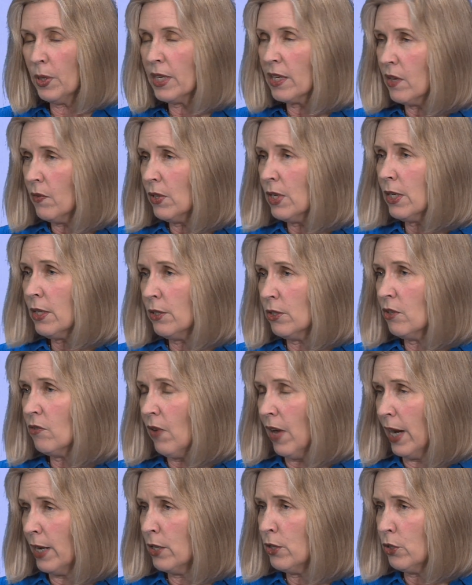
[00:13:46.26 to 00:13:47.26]
give it in a
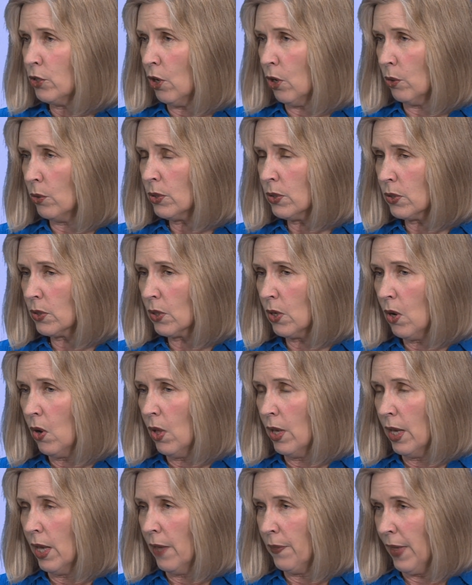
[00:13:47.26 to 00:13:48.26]
divided dose.
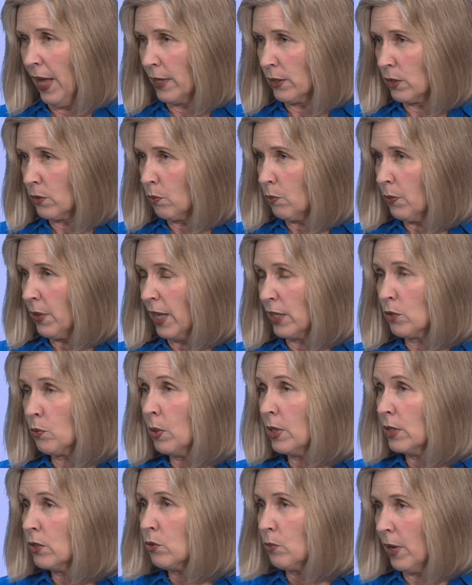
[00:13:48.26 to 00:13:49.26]
That's
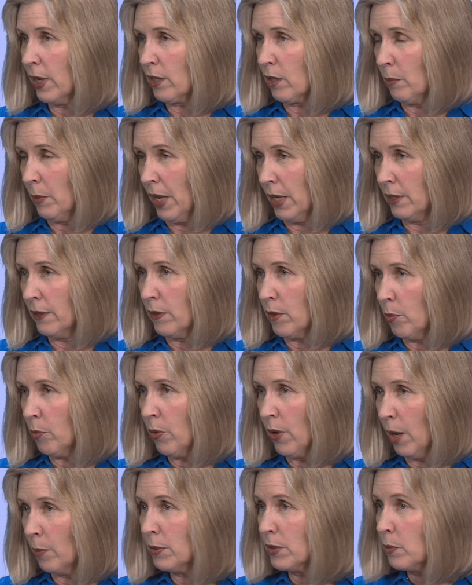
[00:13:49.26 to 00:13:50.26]
what is recommended. The
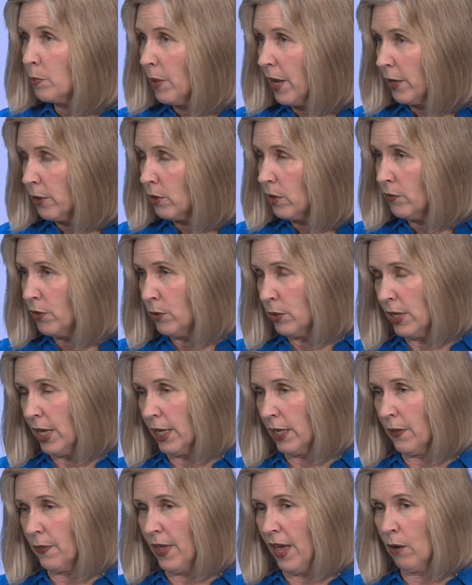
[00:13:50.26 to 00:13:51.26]
prep is better if you
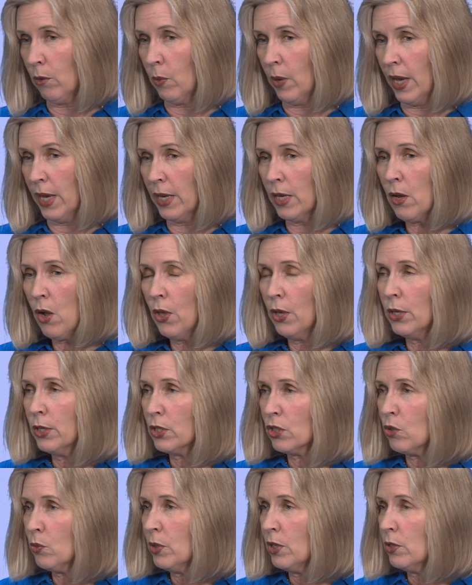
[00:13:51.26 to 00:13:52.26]
take it that way.
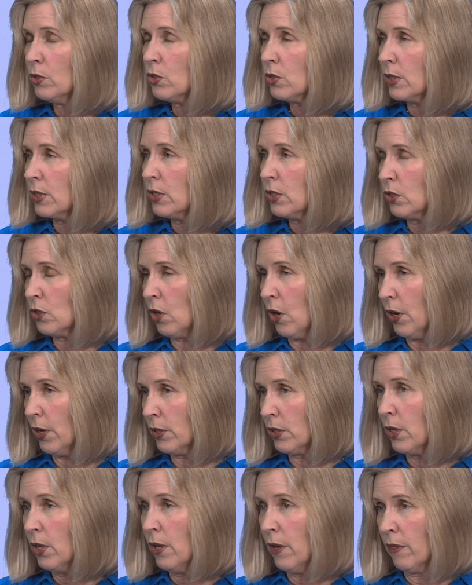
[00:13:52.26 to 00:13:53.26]
So we usually
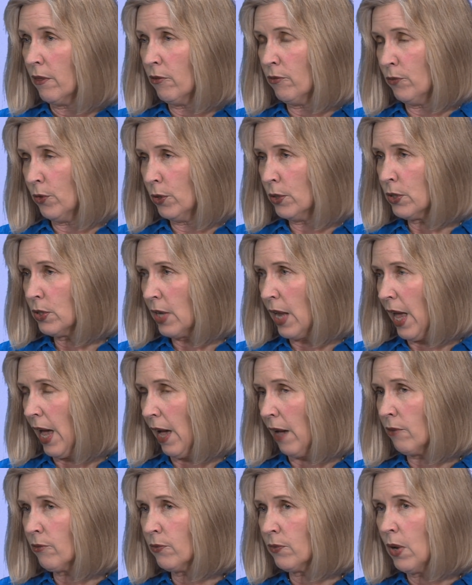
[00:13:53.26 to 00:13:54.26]
start the first
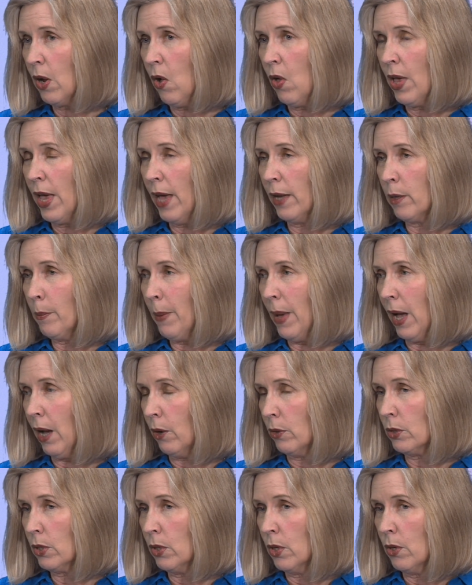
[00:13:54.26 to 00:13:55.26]
half at
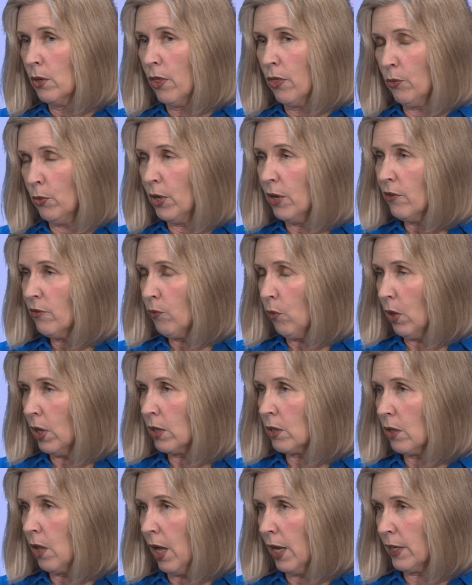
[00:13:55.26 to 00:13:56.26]
about 3 or 4
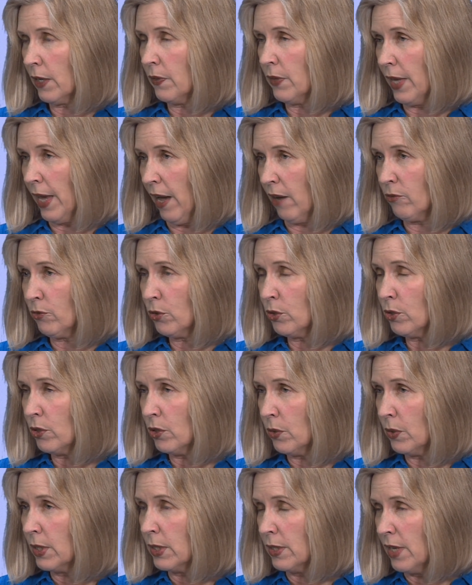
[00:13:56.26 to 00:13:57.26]
o'clock in the
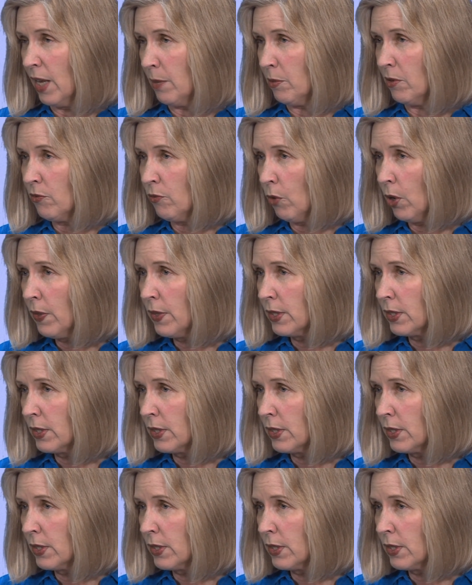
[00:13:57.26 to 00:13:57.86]
afternoon, the day before the